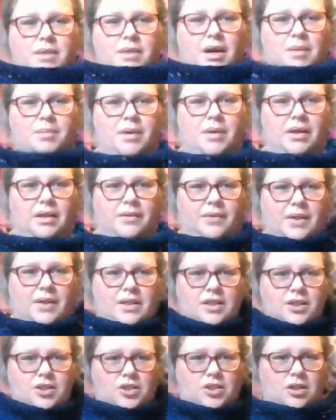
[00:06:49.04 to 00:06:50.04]
my Bella
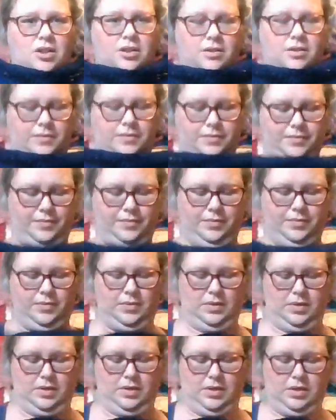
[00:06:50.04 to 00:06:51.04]
Vita shawl.
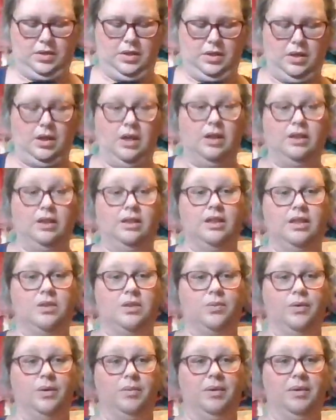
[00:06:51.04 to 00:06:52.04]
This
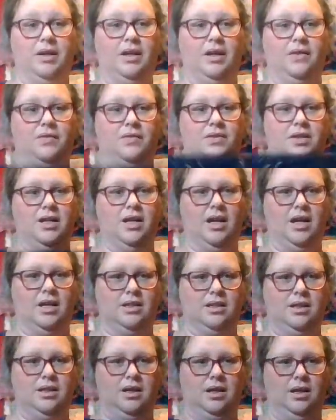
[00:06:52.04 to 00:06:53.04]
will be gifted
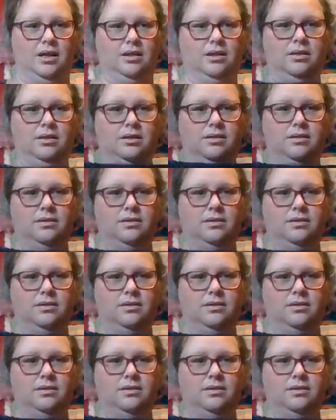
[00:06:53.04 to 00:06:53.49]
as a hug